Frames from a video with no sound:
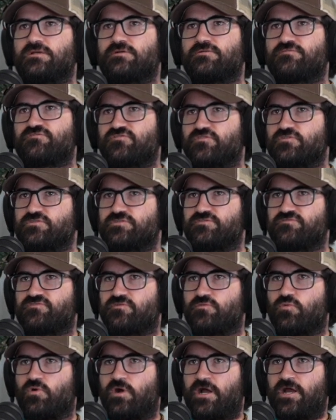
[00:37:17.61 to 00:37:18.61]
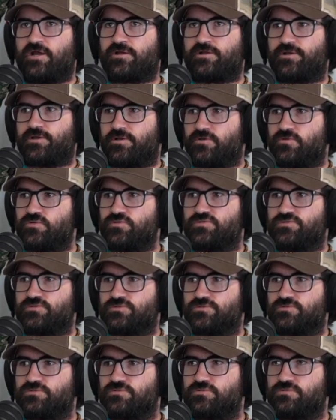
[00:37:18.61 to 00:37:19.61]
First, if the wire
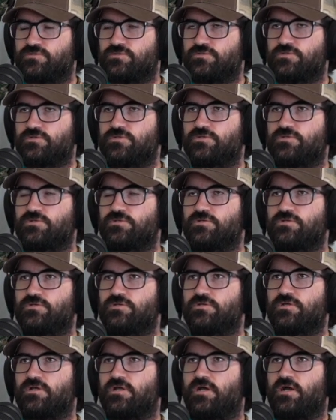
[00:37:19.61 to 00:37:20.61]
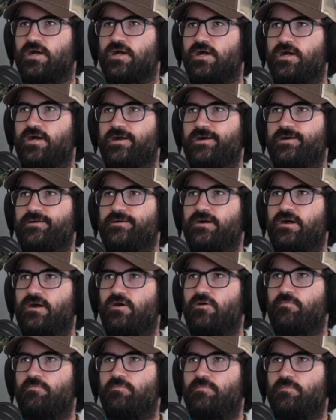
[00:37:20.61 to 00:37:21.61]
goes,
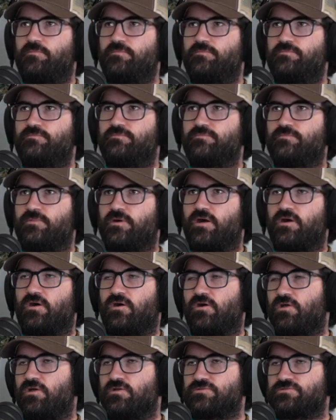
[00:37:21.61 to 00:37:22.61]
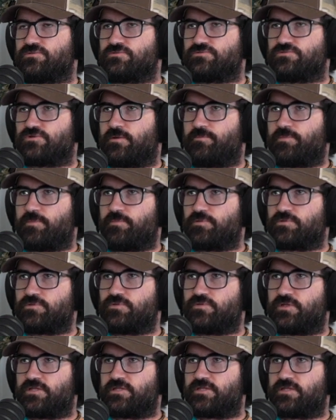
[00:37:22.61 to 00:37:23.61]
I'll also drop a
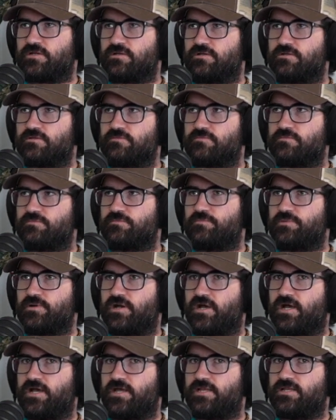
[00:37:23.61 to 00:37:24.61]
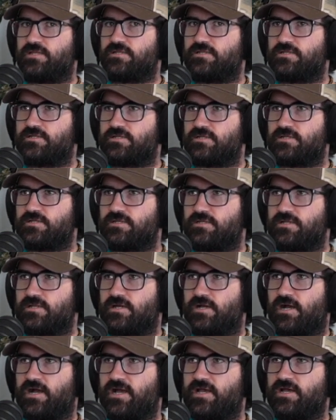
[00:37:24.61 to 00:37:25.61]
balloon in there. But
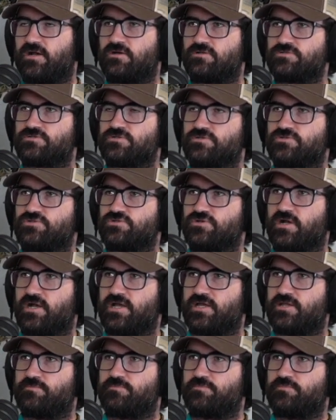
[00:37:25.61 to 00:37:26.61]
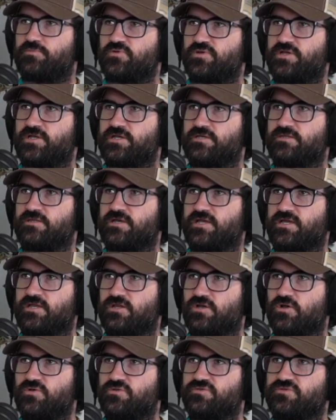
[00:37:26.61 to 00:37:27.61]
I also try to bring like
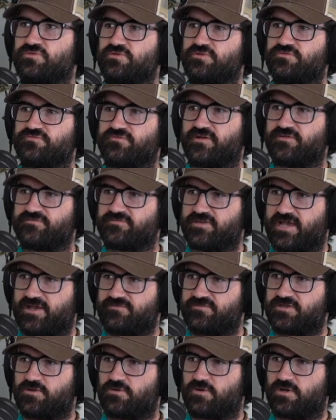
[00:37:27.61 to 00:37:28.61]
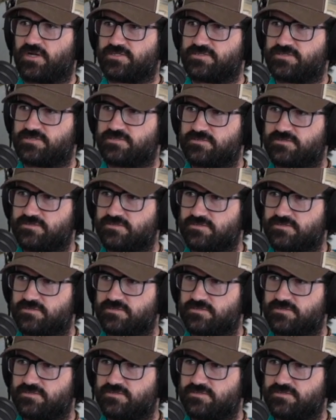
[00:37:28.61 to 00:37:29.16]
an 035 Navicross